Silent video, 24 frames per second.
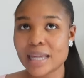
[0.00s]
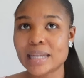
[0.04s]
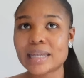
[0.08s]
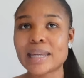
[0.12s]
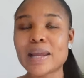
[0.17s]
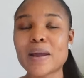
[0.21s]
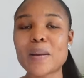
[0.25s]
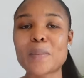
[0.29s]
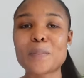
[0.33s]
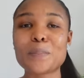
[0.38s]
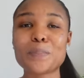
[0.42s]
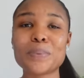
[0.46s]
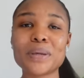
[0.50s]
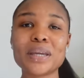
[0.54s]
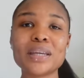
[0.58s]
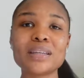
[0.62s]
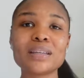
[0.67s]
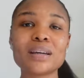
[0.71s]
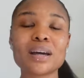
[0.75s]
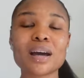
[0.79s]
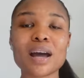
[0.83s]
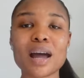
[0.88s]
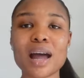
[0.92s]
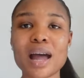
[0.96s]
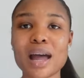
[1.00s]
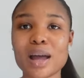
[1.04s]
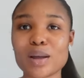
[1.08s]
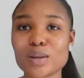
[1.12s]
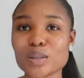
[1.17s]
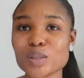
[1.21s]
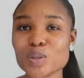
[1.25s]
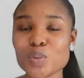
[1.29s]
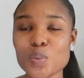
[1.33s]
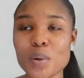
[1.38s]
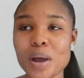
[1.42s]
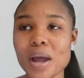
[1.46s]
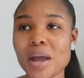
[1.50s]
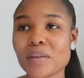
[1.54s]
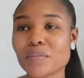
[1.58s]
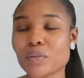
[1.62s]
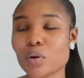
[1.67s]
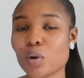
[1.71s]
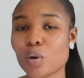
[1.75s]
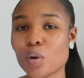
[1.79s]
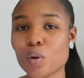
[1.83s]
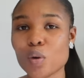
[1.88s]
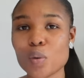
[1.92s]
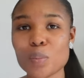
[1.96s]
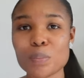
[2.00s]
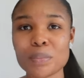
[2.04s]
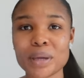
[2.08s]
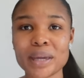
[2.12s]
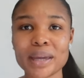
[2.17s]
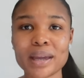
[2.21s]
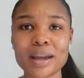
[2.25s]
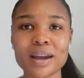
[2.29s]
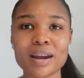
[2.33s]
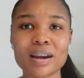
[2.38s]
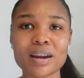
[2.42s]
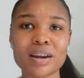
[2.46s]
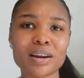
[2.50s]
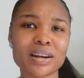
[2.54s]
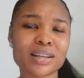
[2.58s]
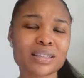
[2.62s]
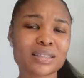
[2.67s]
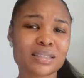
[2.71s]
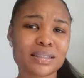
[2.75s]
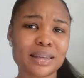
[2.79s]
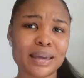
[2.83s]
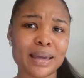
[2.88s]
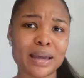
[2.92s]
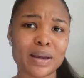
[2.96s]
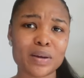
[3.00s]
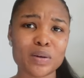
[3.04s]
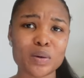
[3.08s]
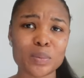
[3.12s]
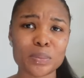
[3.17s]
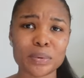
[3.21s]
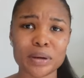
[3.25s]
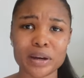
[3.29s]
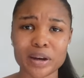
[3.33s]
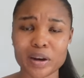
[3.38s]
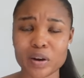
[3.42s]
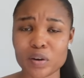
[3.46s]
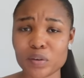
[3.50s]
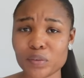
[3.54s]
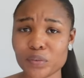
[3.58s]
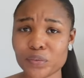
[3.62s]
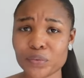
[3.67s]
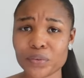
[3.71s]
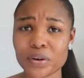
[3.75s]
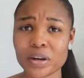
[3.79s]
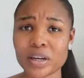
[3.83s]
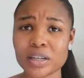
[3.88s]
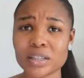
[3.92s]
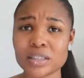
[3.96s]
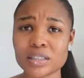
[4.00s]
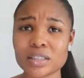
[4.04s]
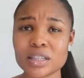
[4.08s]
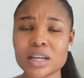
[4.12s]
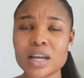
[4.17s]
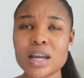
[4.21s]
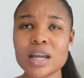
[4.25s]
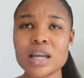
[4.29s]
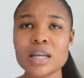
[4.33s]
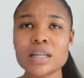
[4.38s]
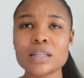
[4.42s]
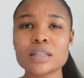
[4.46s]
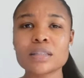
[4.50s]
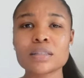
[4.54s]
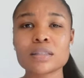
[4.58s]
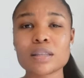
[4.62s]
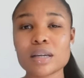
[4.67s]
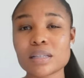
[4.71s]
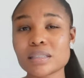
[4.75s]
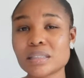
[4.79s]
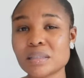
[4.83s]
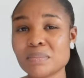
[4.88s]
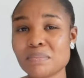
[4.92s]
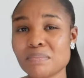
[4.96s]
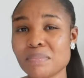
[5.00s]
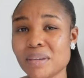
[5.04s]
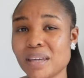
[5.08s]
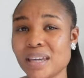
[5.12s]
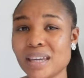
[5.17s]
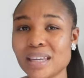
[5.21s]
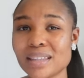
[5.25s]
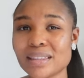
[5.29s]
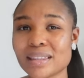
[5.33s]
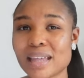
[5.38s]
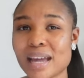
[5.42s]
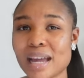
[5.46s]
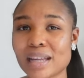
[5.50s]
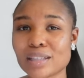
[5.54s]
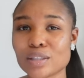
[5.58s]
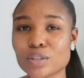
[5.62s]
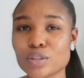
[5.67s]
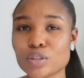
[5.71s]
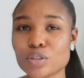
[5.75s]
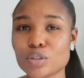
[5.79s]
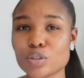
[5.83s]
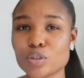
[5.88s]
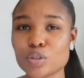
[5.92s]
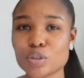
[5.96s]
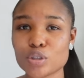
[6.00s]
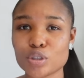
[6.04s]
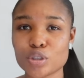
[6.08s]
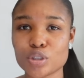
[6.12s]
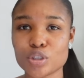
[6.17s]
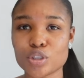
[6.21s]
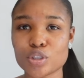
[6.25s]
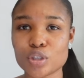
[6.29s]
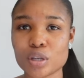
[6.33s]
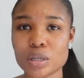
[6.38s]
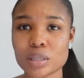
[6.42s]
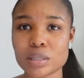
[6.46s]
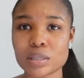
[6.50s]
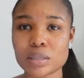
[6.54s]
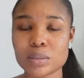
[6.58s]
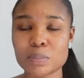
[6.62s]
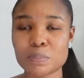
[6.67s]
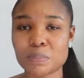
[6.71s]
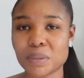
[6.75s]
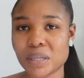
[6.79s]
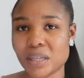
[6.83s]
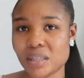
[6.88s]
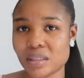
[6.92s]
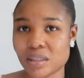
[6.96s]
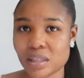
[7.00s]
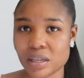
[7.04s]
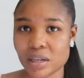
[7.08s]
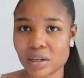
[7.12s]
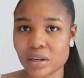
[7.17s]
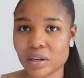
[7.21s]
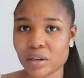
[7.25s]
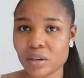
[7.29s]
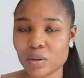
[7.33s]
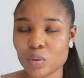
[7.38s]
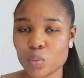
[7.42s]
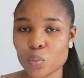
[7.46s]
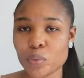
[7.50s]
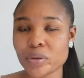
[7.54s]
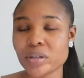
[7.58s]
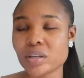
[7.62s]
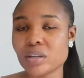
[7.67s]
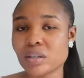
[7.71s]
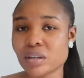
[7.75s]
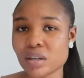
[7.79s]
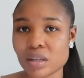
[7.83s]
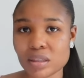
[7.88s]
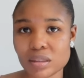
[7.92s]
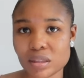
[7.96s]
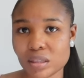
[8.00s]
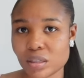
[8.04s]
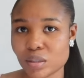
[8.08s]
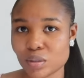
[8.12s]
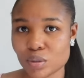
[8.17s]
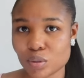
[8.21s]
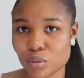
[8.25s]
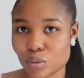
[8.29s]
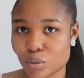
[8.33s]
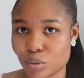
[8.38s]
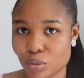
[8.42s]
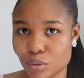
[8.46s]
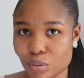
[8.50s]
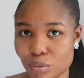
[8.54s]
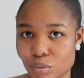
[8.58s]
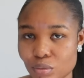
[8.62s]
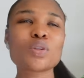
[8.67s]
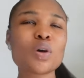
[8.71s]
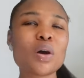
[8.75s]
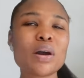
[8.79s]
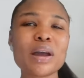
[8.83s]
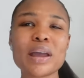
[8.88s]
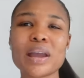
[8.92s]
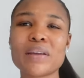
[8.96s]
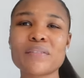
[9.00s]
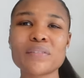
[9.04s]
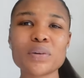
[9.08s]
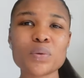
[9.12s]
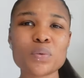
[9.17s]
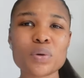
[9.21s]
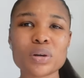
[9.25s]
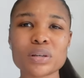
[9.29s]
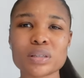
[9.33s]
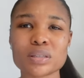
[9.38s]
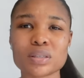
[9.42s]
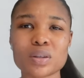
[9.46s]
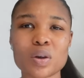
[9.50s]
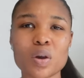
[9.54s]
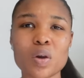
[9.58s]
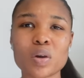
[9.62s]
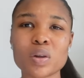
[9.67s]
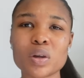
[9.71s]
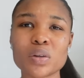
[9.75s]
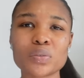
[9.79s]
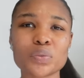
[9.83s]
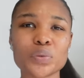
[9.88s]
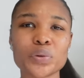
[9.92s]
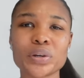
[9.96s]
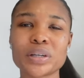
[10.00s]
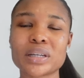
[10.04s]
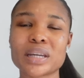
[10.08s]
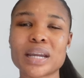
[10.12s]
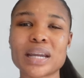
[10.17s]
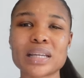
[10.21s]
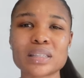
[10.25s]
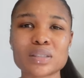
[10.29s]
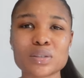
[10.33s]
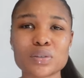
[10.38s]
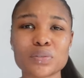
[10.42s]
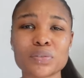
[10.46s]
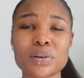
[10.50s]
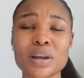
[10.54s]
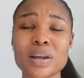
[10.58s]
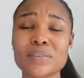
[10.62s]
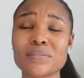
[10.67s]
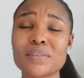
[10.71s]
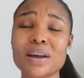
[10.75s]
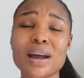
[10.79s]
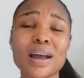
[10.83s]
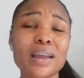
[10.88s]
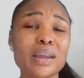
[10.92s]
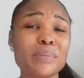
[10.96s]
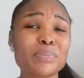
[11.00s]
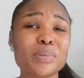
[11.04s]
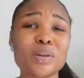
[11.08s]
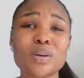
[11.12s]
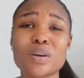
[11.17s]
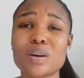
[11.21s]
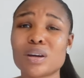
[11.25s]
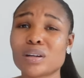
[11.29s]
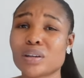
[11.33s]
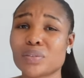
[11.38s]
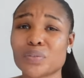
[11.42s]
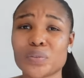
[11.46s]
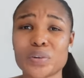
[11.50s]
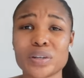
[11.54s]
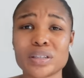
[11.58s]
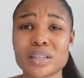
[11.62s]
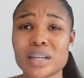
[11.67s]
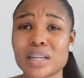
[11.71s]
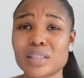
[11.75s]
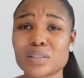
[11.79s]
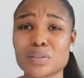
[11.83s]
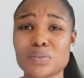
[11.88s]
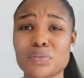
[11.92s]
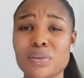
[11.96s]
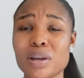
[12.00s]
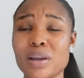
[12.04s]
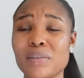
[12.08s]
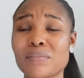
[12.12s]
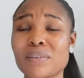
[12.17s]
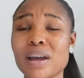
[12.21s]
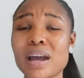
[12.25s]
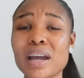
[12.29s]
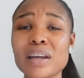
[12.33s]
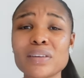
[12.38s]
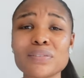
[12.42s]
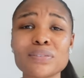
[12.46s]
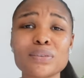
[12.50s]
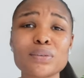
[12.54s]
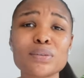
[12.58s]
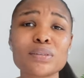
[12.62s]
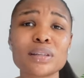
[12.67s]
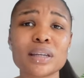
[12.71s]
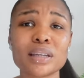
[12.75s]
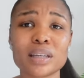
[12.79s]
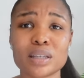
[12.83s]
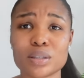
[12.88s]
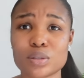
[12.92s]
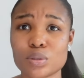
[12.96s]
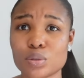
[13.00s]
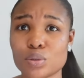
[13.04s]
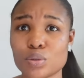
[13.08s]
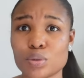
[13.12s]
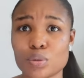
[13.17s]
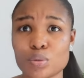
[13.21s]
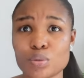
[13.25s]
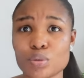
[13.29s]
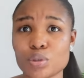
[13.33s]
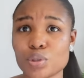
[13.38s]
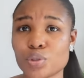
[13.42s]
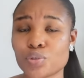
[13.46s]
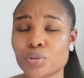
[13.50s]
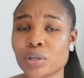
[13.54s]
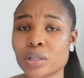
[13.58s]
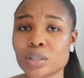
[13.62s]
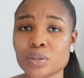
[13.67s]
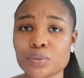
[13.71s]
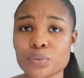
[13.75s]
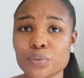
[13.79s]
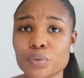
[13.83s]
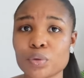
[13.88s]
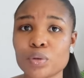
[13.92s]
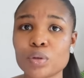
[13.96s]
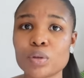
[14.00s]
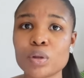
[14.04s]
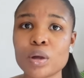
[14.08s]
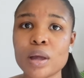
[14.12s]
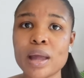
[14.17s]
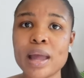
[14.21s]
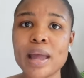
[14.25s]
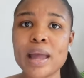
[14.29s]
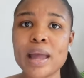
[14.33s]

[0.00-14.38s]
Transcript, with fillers: Now, being a housewife, a homemaker, a stay-at-home girlfriend doesn't mean that you should just be there with nothing to do. Not everyone is cut out for a nine to five. I am not cut out for a nine to five. I feel like it's too stressful